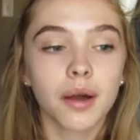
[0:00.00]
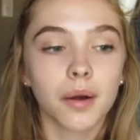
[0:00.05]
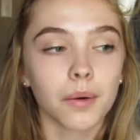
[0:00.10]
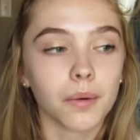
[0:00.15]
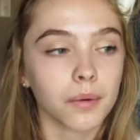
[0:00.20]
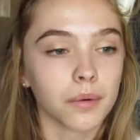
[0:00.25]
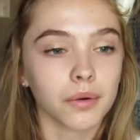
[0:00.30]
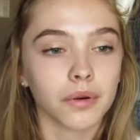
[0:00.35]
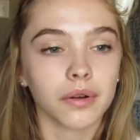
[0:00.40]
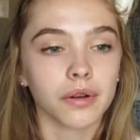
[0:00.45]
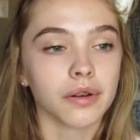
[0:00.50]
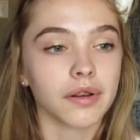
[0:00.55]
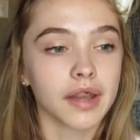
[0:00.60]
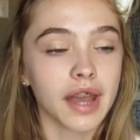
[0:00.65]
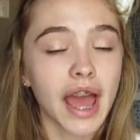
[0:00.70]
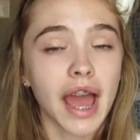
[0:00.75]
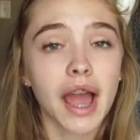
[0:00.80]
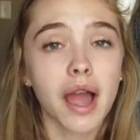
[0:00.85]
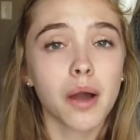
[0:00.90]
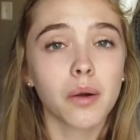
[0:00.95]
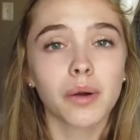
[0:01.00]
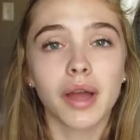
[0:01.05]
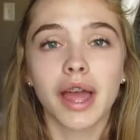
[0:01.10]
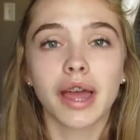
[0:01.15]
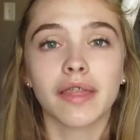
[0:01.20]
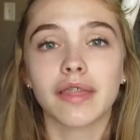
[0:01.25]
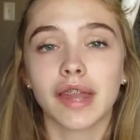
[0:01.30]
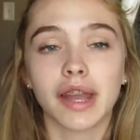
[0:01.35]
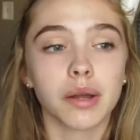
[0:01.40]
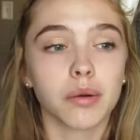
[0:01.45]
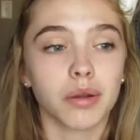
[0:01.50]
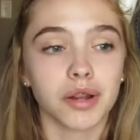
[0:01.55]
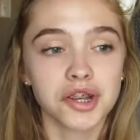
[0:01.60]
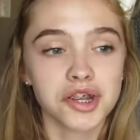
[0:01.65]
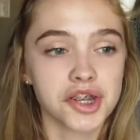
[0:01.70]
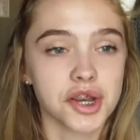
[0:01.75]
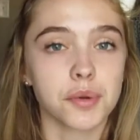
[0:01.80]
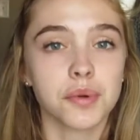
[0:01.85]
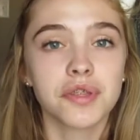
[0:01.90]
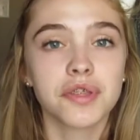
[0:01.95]
or now, that I want to
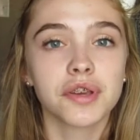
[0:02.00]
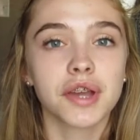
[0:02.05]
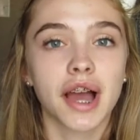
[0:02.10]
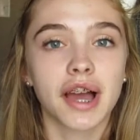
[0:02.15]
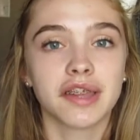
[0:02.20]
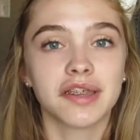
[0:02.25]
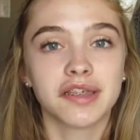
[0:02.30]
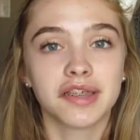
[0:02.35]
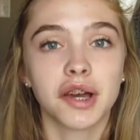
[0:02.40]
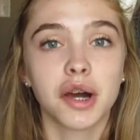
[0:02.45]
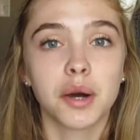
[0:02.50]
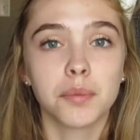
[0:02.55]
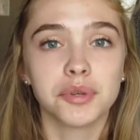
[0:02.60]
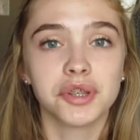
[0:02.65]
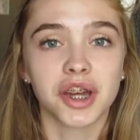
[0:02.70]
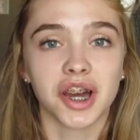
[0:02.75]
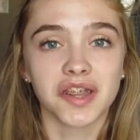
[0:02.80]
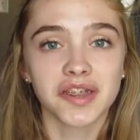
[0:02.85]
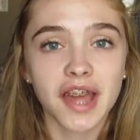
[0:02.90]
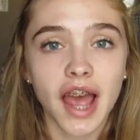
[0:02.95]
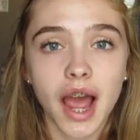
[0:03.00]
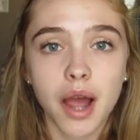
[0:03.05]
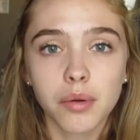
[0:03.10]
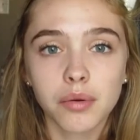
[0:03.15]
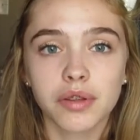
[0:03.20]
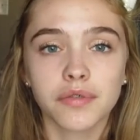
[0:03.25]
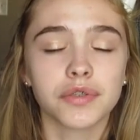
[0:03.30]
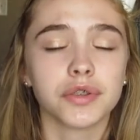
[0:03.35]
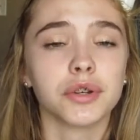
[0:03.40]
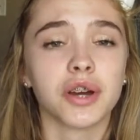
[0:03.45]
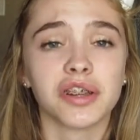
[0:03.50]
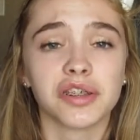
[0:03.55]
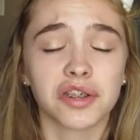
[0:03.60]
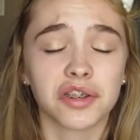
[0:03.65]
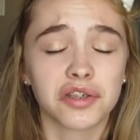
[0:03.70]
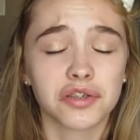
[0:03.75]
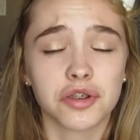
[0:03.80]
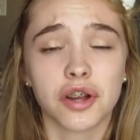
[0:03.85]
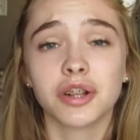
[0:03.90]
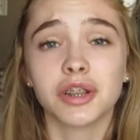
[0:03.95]
share with you guys to help you guys out if you guys are
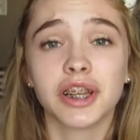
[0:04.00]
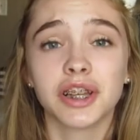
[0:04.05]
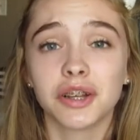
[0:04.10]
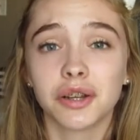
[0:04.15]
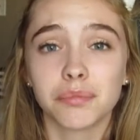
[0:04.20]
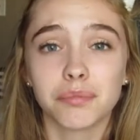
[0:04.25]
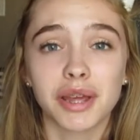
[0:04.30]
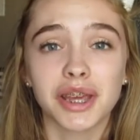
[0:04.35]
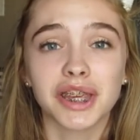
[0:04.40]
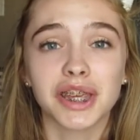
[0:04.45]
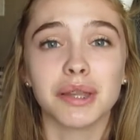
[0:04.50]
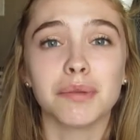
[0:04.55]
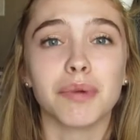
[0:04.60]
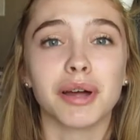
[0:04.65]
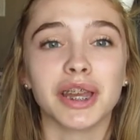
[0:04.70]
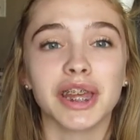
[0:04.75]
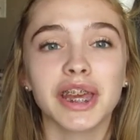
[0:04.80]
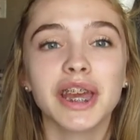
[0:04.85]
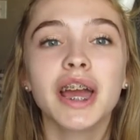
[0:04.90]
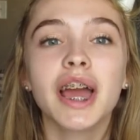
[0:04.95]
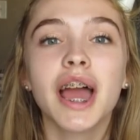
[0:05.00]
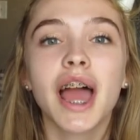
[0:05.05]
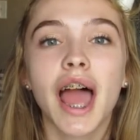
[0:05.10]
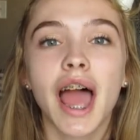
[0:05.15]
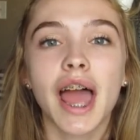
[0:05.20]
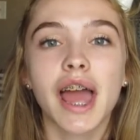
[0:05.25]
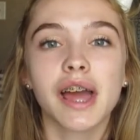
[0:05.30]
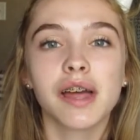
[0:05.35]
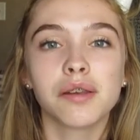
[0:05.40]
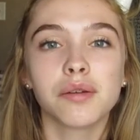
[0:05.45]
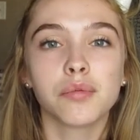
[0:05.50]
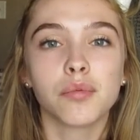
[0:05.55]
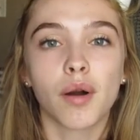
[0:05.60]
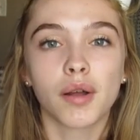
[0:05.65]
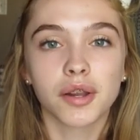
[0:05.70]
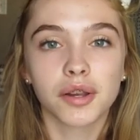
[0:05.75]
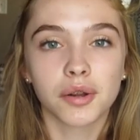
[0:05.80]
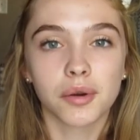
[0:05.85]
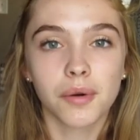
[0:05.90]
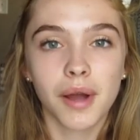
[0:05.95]
struggling on making money and want
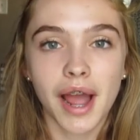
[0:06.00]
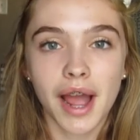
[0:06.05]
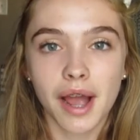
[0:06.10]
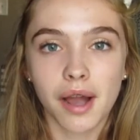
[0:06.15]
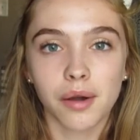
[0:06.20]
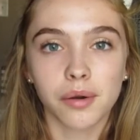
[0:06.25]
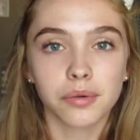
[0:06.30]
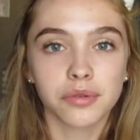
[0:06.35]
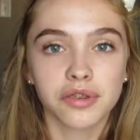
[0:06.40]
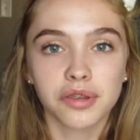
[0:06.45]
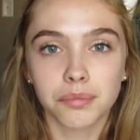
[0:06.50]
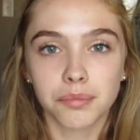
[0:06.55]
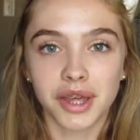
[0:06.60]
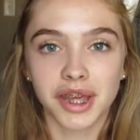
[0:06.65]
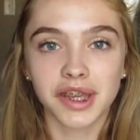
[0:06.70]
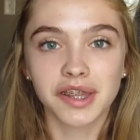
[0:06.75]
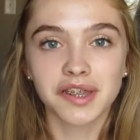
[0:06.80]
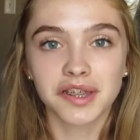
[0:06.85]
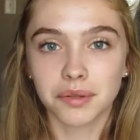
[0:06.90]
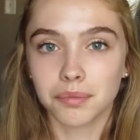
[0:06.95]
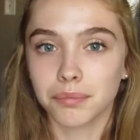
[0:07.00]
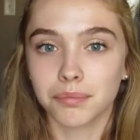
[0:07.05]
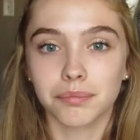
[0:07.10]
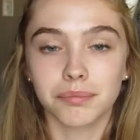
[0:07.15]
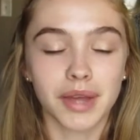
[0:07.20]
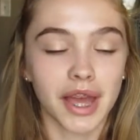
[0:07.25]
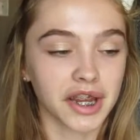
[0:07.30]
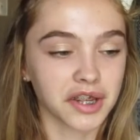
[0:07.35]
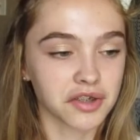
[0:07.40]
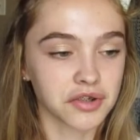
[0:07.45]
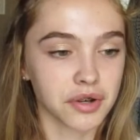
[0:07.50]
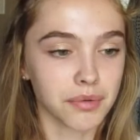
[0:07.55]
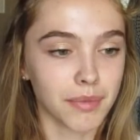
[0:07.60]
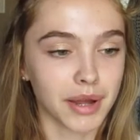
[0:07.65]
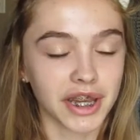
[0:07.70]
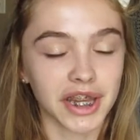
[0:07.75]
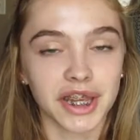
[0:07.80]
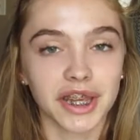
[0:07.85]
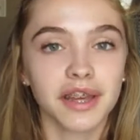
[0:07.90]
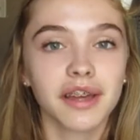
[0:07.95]
to know how to make some extra
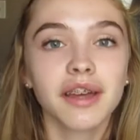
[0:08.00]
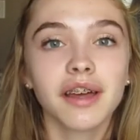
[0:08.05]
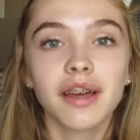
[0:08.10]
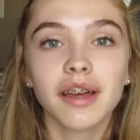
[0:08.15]
money.